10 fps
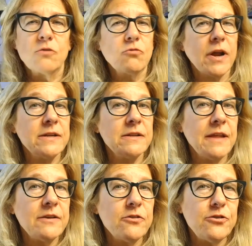write a
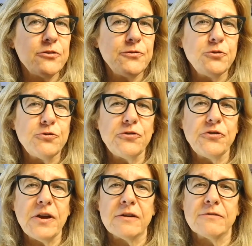letter to your future
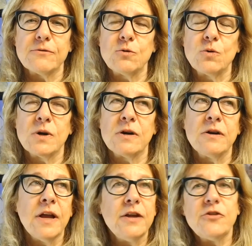self,
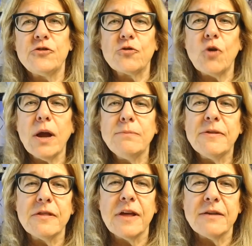or describe
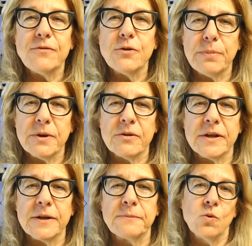the life you're
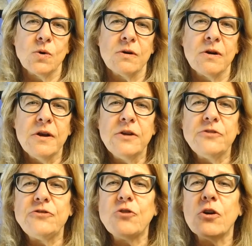building, or
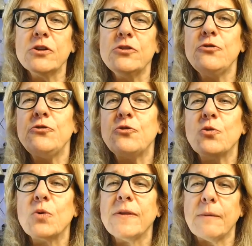start a new
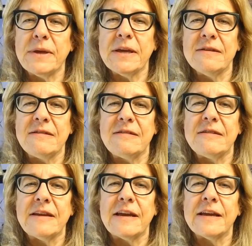story that begins
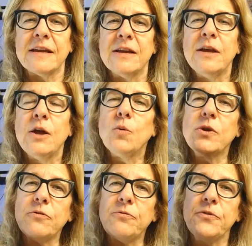today.
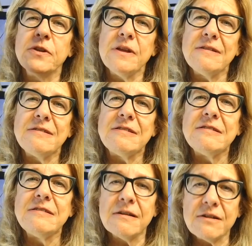When you're feeling
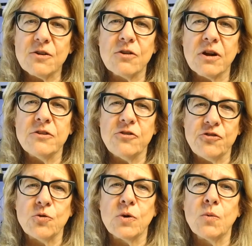stuck or
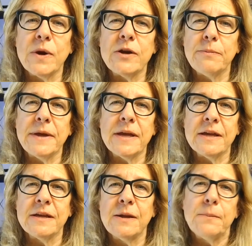unsure where to
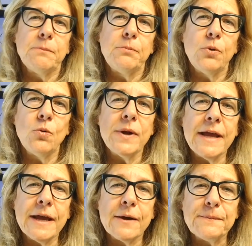begin, pull one
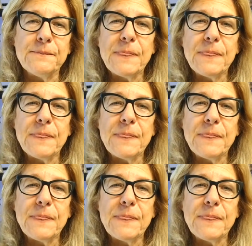out.